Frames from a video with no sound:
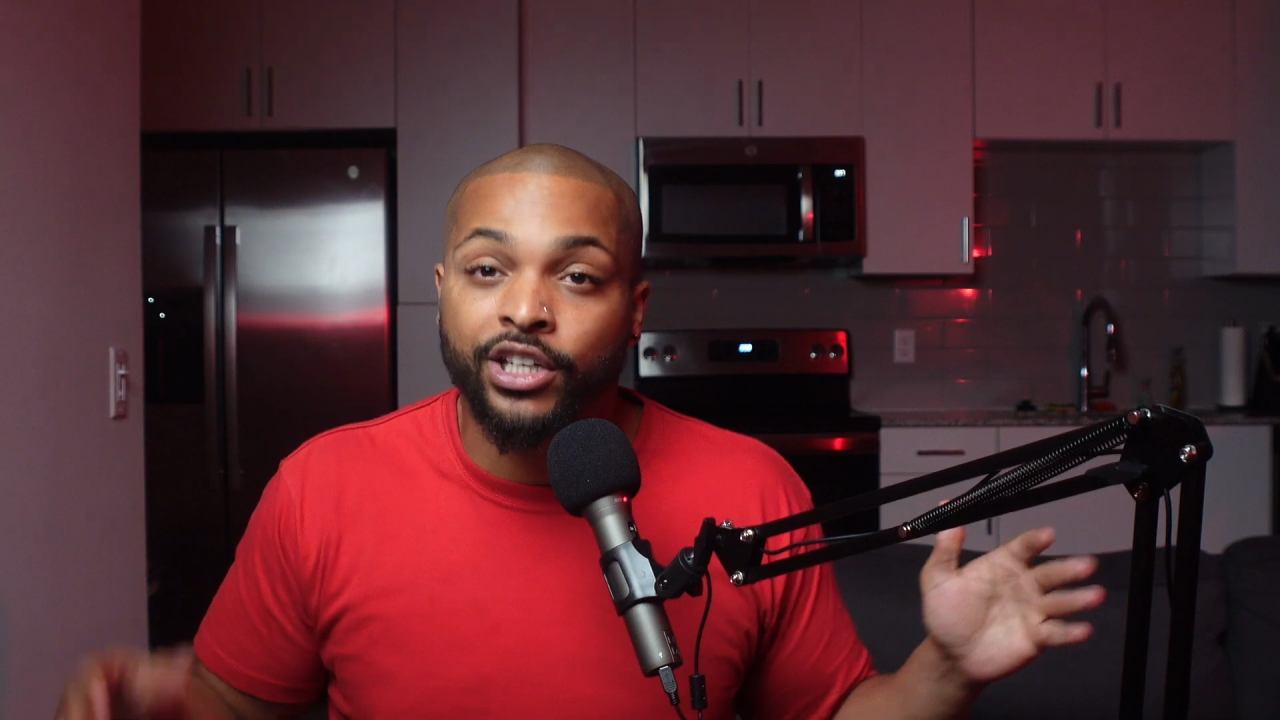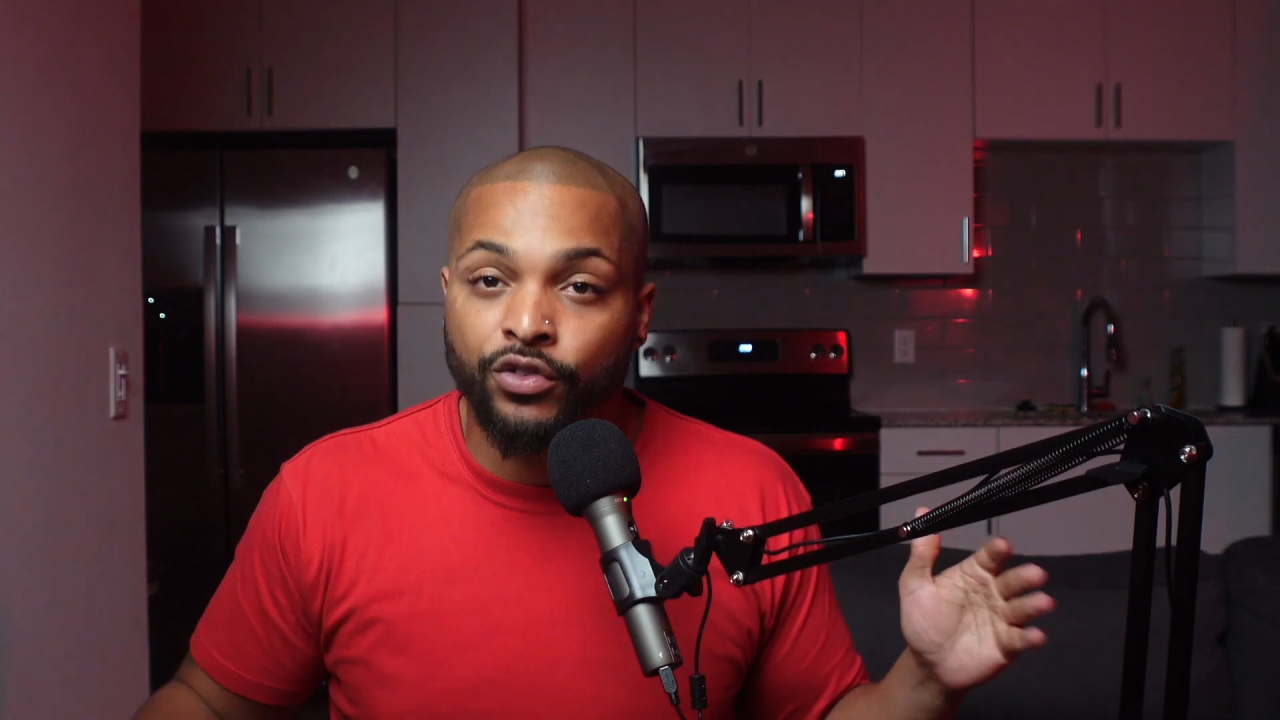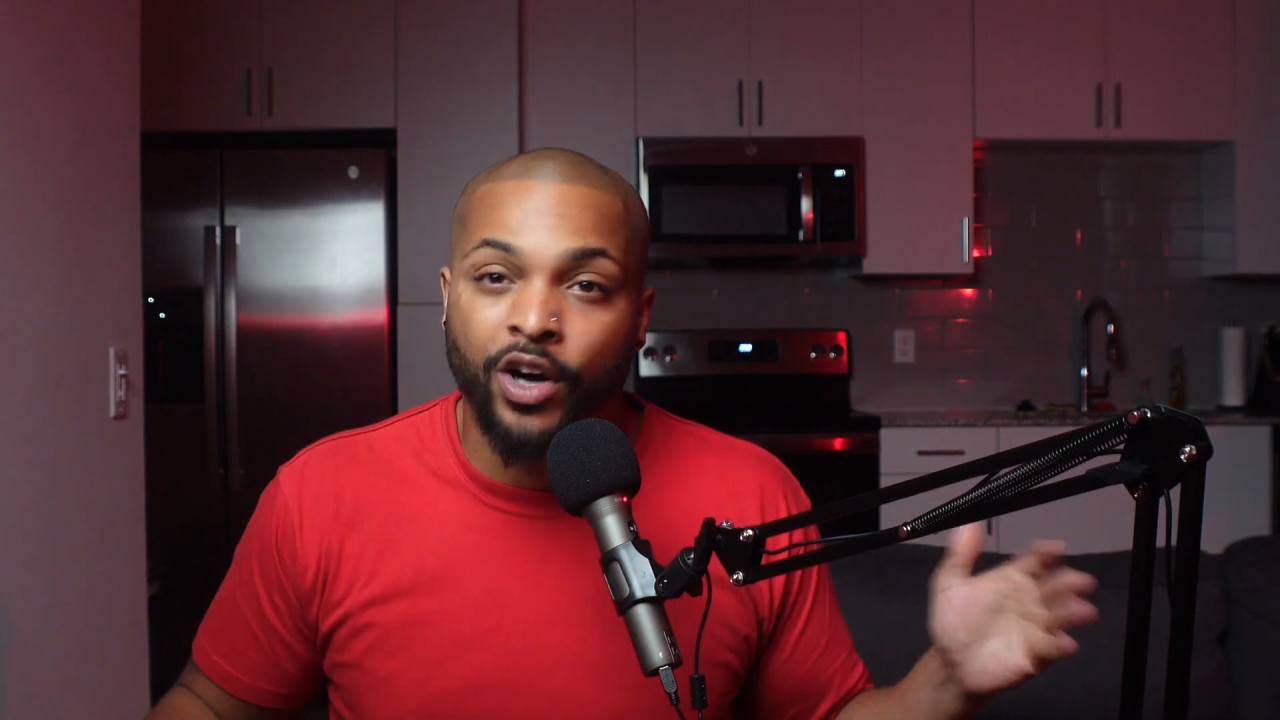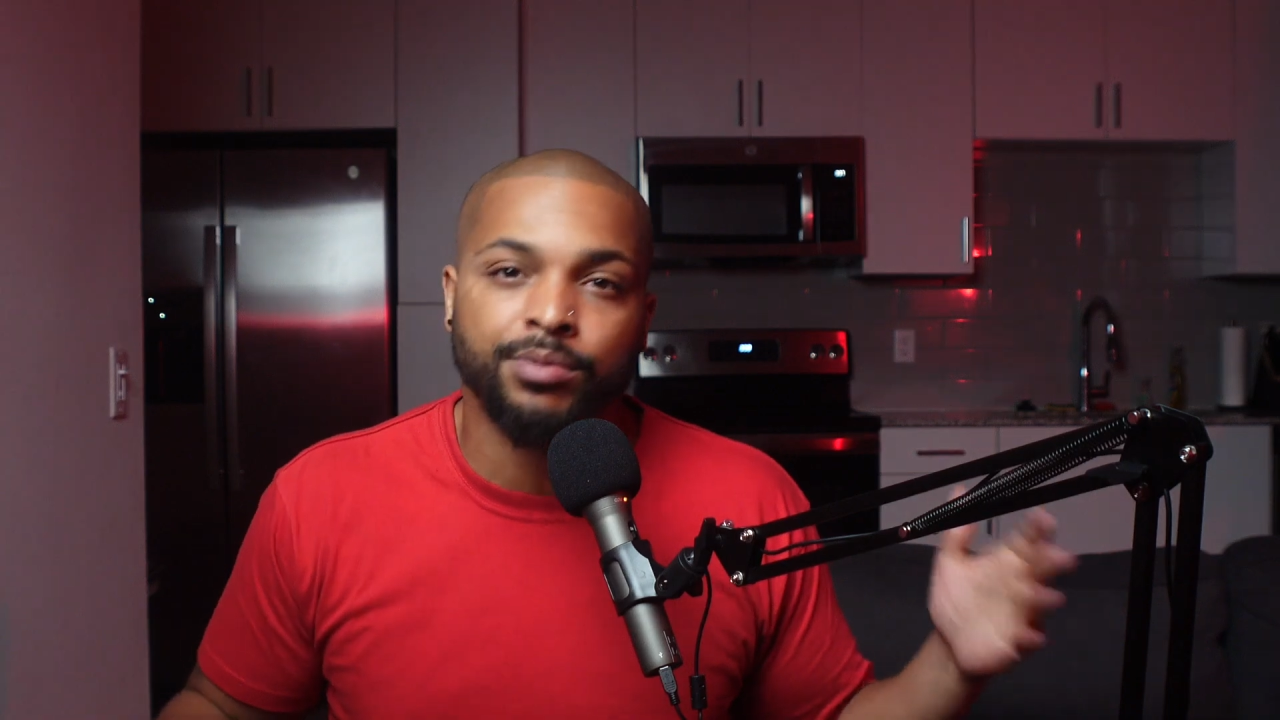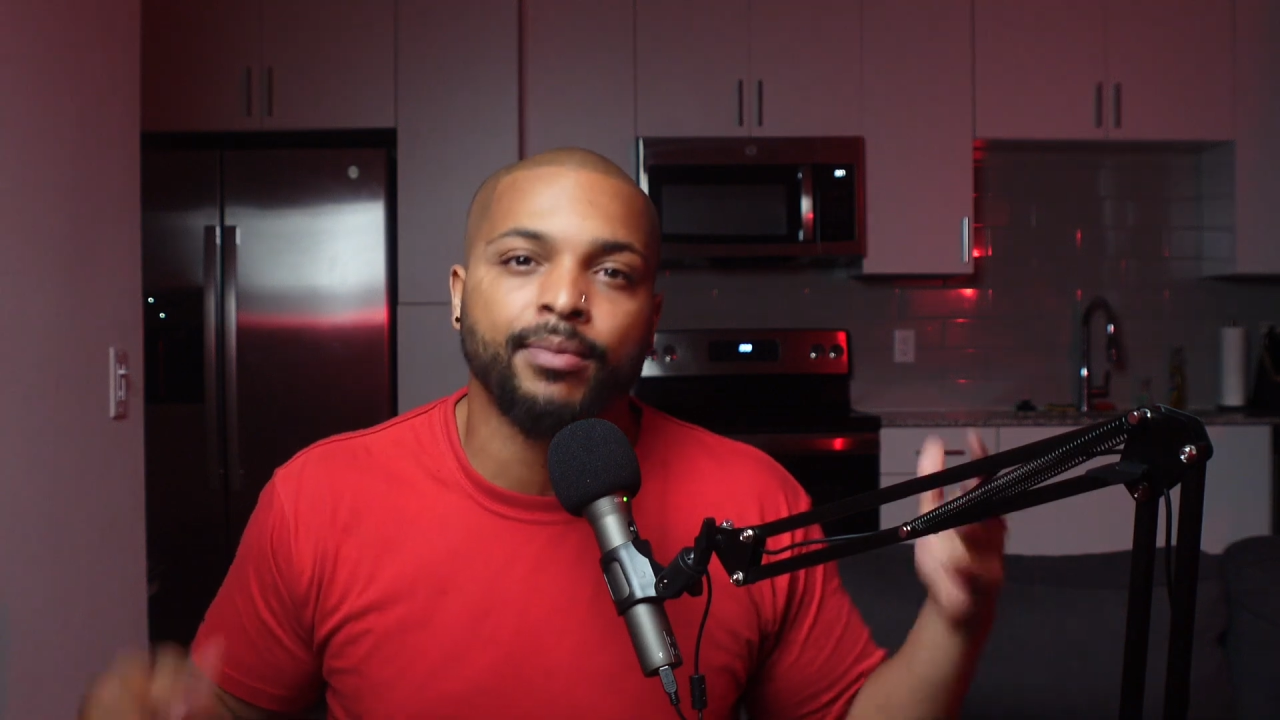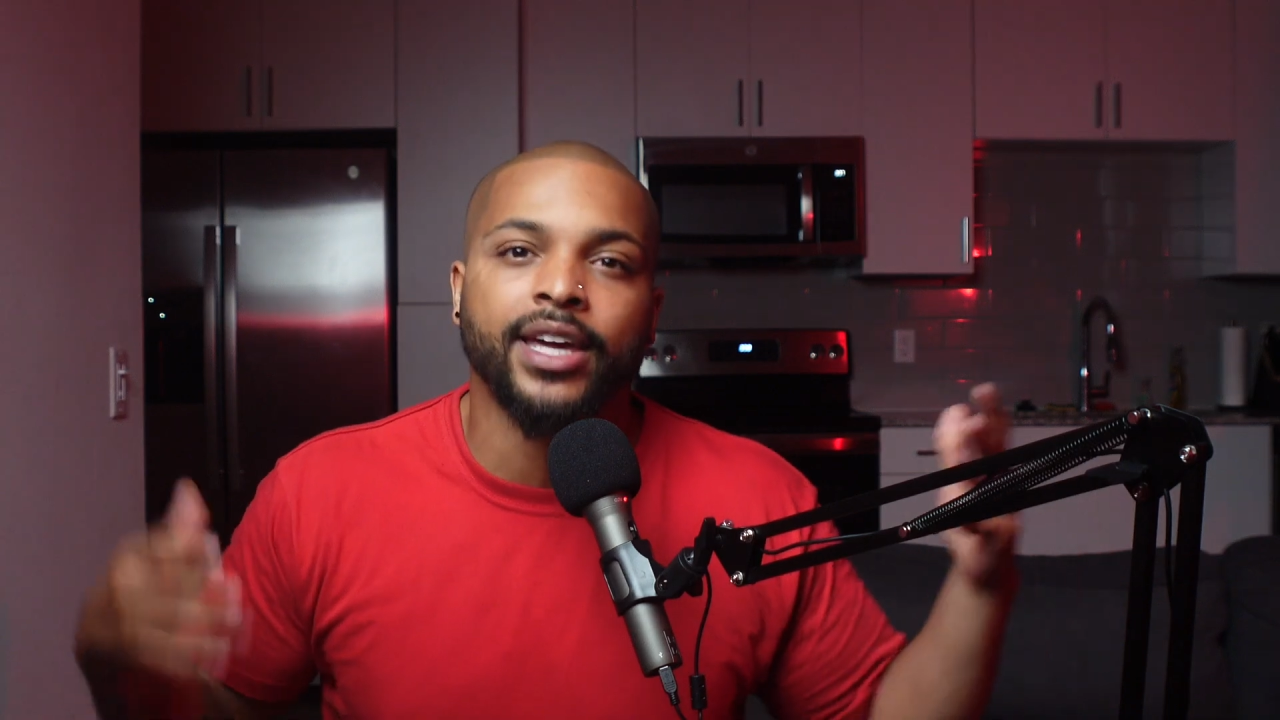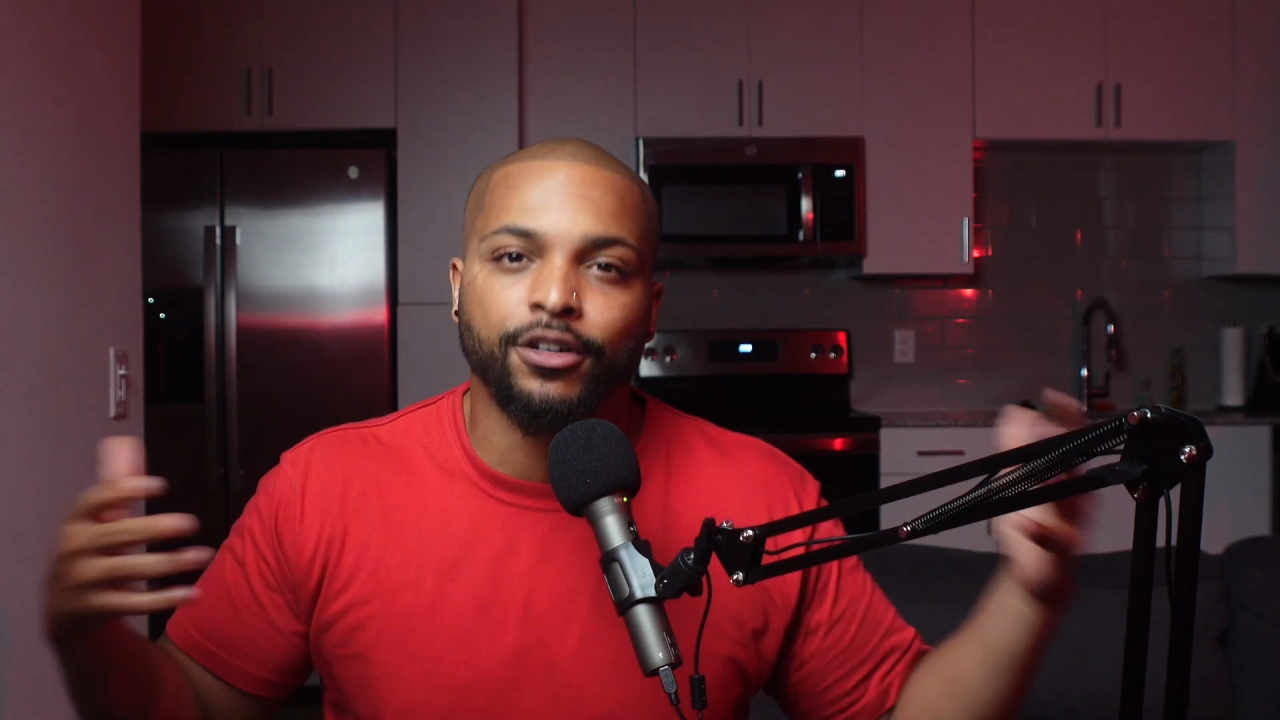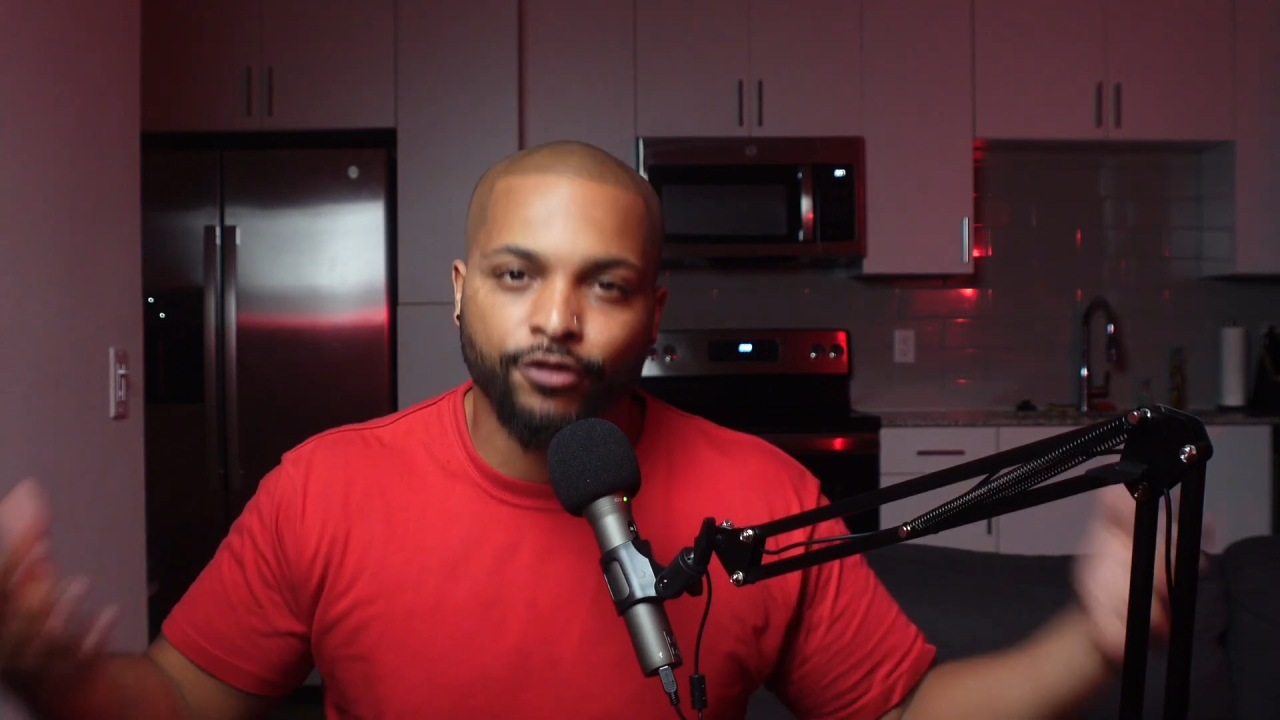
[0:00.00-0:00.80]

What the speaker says: as far as me making